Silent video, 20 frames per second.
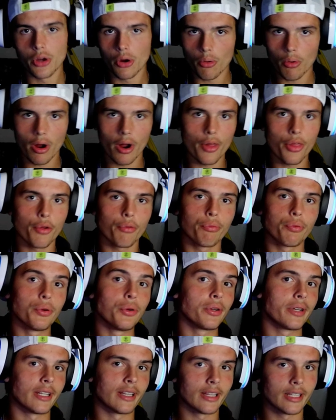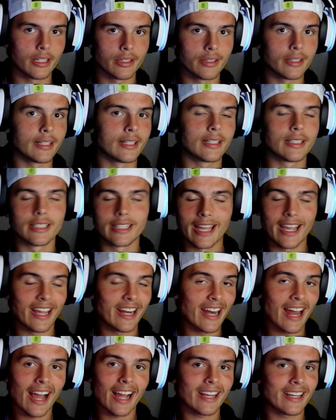No other fruit can literally
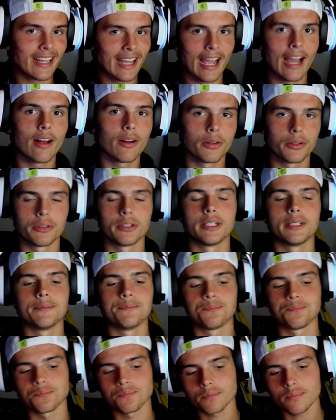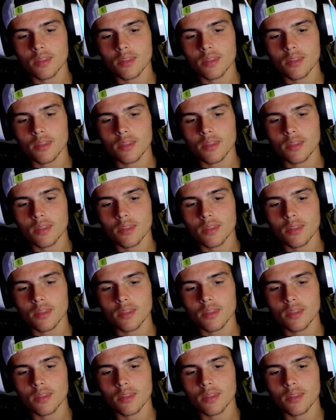cannot counter it,